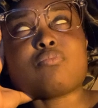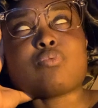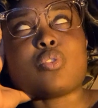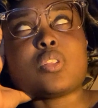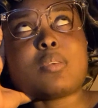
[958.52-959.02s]

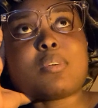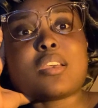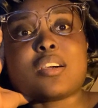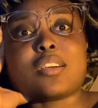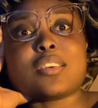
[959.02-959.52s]
rolling my
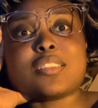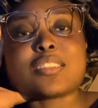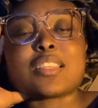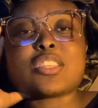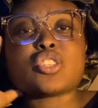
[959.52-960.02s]
eyes,
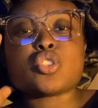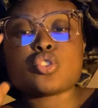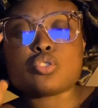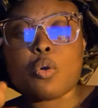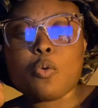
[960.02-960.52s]
like, this is
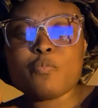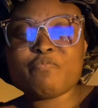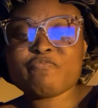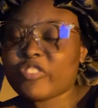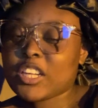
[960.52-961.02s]
so
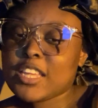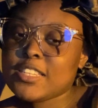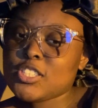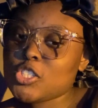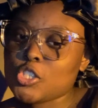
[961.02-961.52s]
fucking
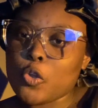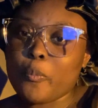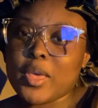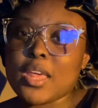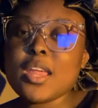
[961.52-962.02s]

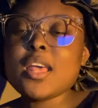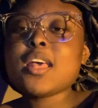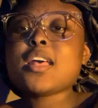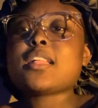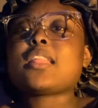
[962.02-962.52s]
stupid.
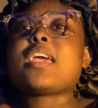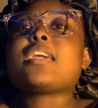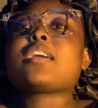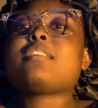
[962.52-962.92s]
Like,